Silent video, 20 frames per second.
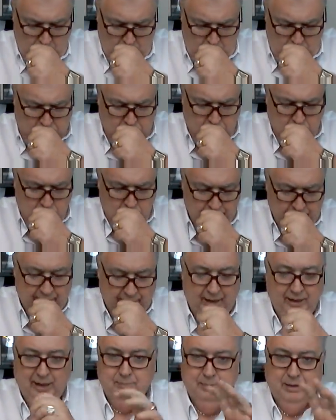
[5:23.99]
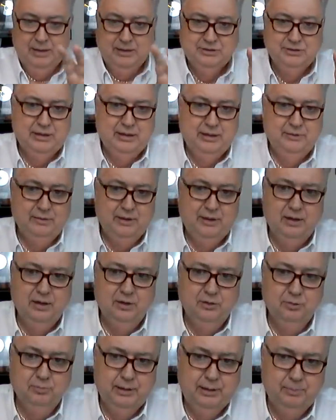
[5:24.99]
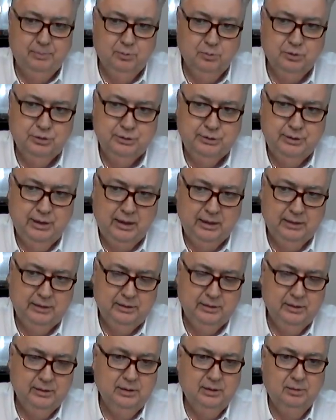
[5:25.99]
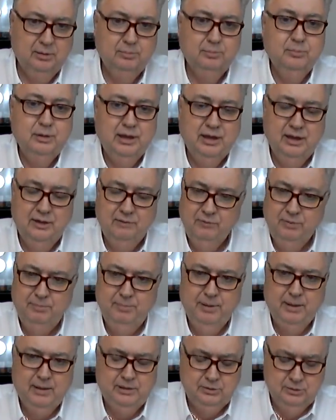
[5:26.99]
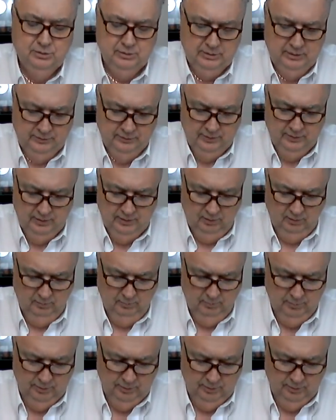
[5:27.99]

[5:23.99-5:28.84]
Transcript: Now, I'm not saying that other people should not get the help. Everybody should get the help.